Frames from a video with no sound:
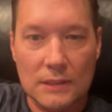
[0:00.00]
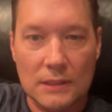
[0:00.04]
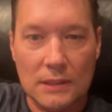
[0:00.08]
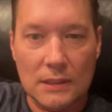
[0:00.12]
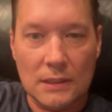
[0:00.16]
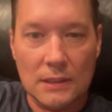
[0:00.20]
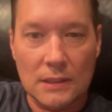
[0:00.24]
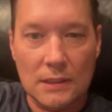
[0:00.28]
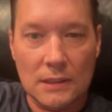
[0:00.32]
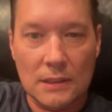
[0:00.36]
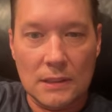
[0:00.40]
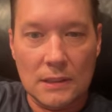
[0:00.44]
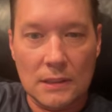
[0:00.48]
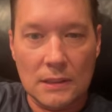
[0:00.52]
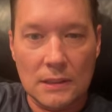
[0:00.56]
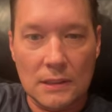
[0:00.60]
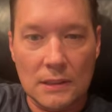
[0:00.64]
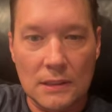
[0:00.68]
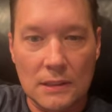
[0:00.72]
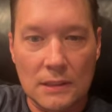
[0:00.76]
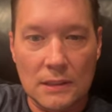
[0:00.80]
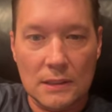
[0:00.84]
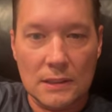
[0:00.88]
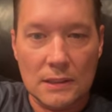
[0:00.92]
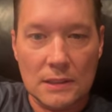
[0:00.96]

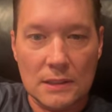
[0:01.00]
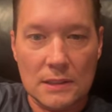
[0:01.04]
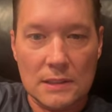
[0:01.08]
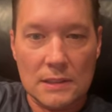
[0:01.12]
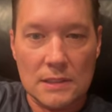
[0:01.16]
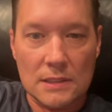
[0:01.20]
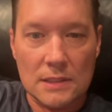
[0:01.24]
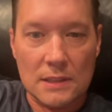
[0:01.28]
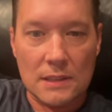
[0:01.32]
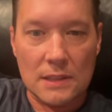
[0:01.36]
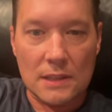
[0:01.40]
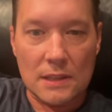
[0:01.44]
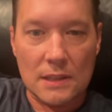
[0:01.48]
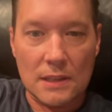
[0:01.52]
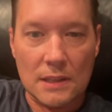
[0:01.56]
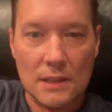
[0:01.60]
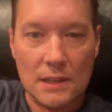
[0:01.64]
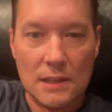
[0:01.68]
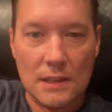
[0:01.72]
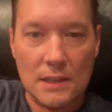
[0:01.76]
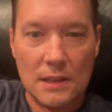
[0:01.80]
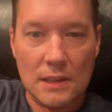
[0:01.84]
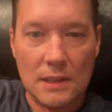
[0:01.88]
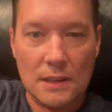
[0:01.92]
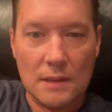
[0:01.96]
uh, let's
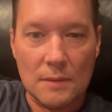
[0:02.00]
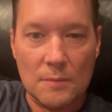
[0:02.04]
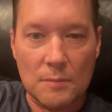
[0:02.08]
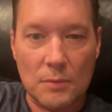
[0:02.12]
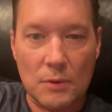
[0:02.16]
see.